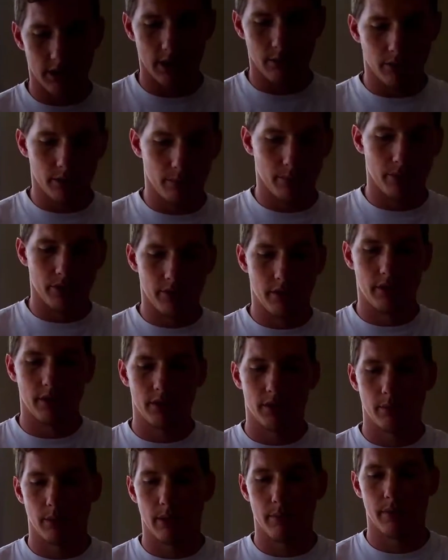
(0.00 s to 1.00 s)
it works. So what
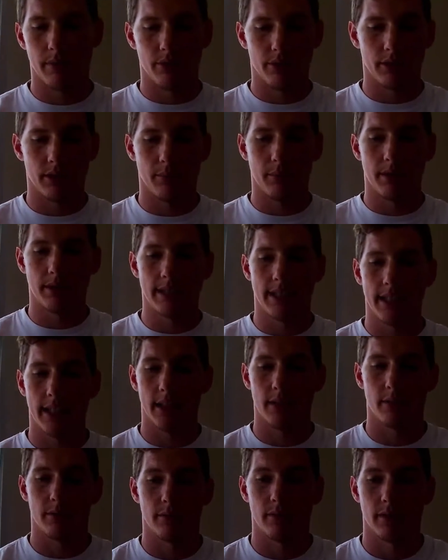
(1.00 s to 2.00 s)
I'm going to do is I'm going to take the
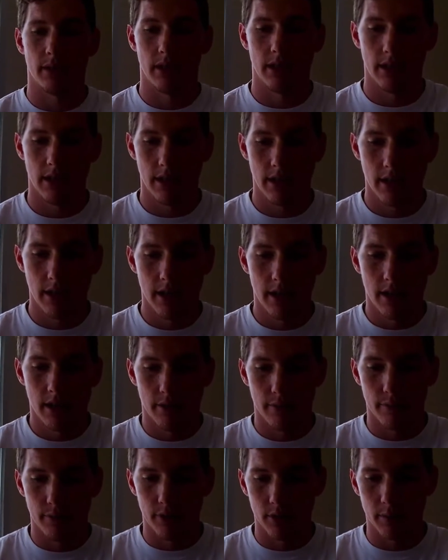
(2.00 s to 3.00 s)

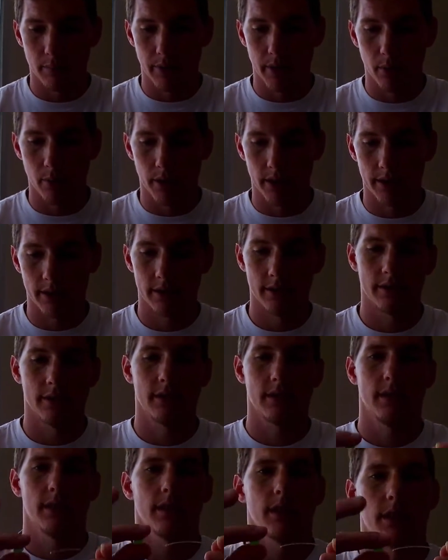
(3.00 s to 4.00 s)
first big one,
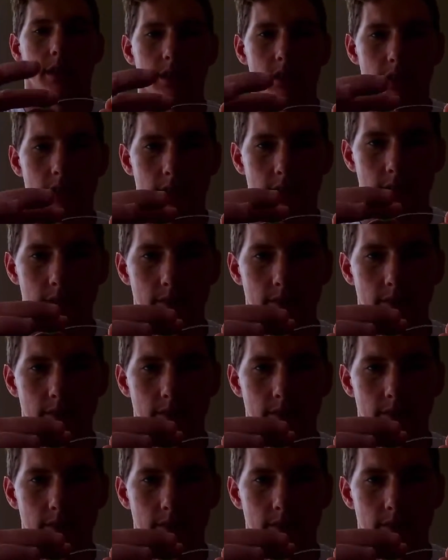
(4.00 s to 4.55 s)
as you can see.